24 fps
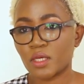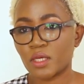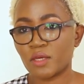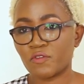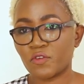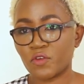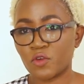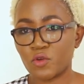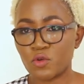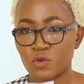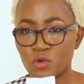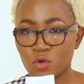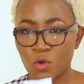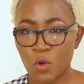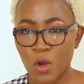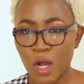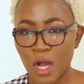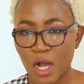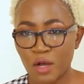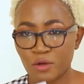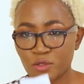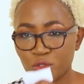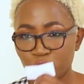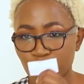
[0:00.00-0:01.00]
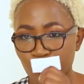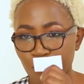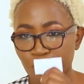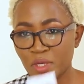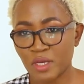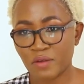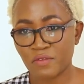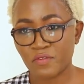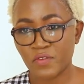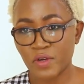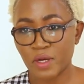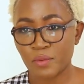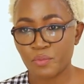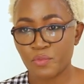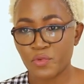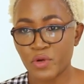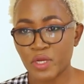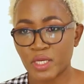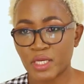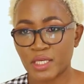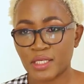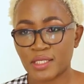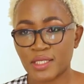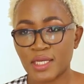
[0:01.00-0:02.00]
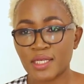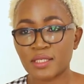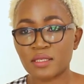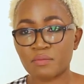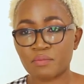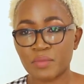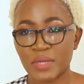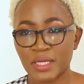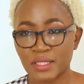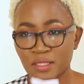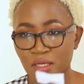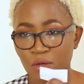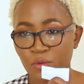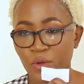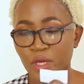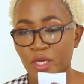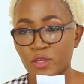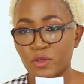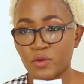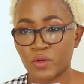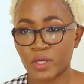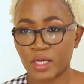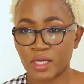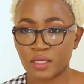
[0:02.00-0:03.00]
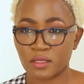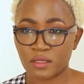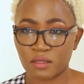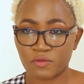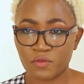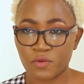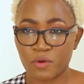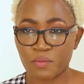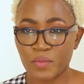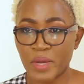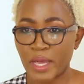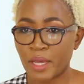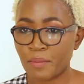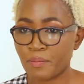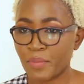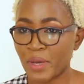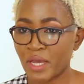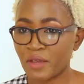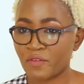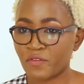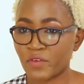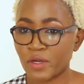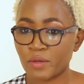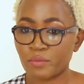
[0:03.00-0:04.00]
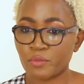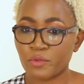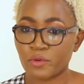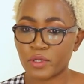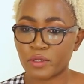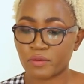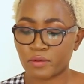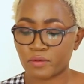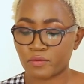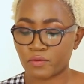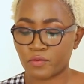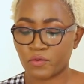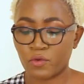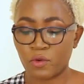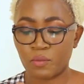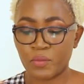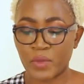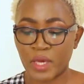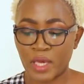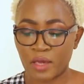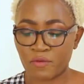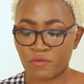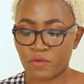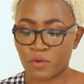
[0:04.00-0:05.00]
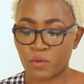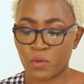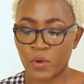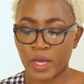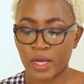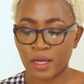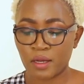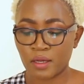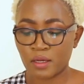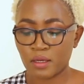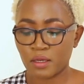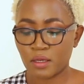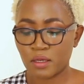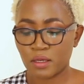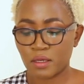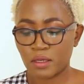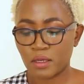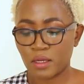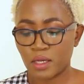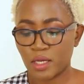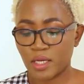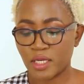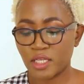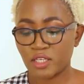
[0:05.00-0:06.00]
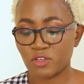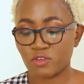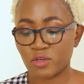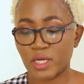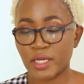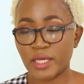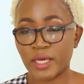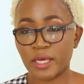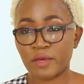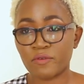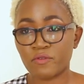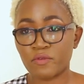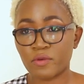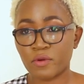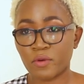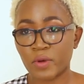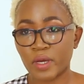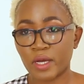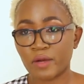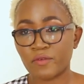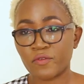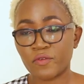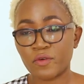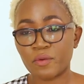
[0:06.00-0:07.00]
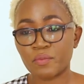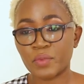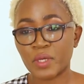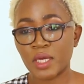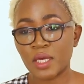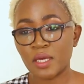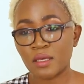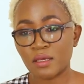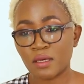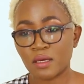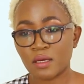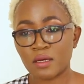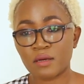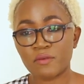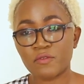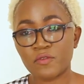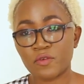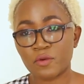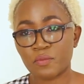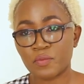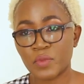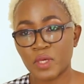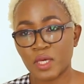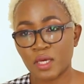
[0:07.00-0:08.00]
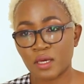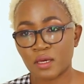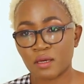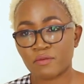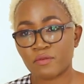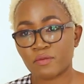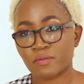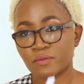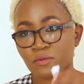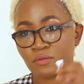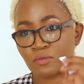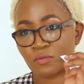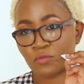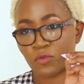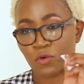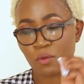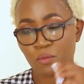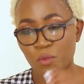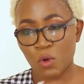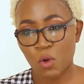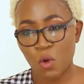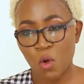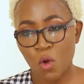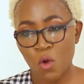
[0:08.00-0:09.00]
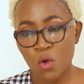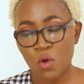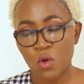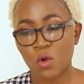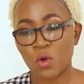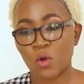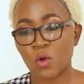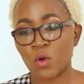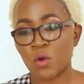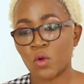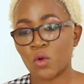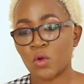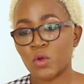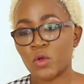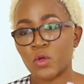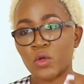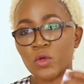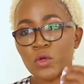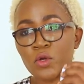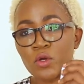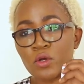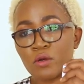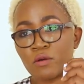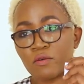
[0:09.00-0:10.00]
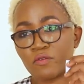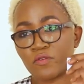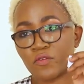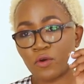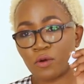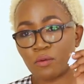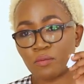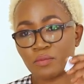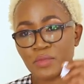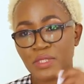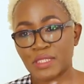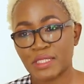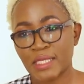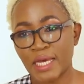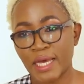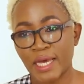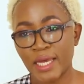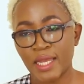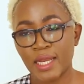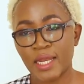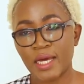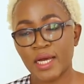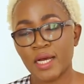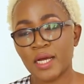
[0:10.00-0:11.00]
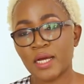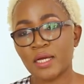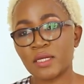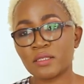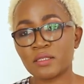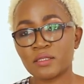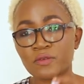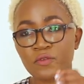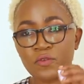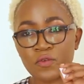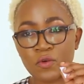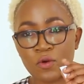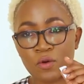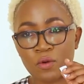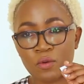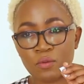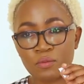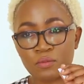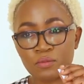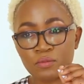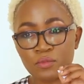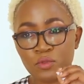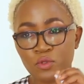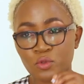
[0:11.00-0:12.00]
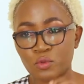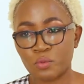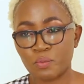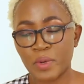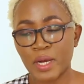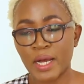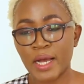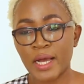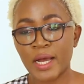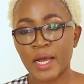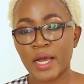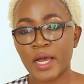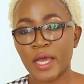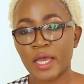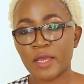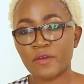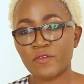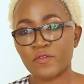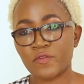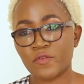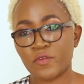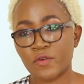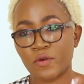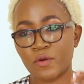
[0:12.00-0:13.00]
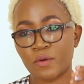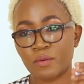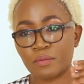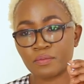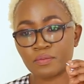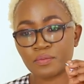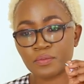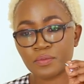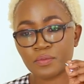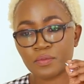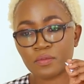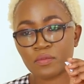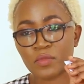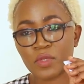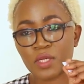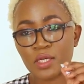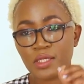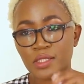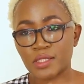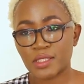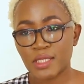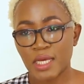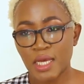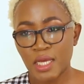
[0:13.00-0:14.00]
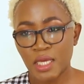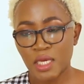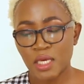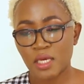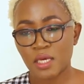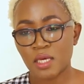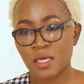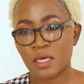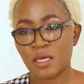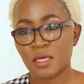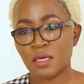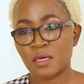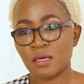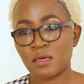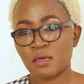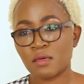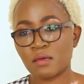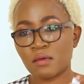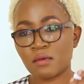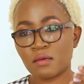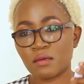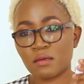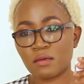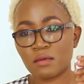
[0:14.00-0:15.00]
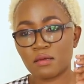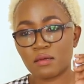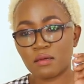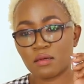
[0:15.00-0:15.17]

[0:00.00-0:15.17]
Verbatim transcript: if you know how to pick fabric, it doesn't matter where you get it from. I buy fabric from everywhere, literally everywhere, from Kenya, from here, from Congo, from Thailand, from Dubai, from Turkey,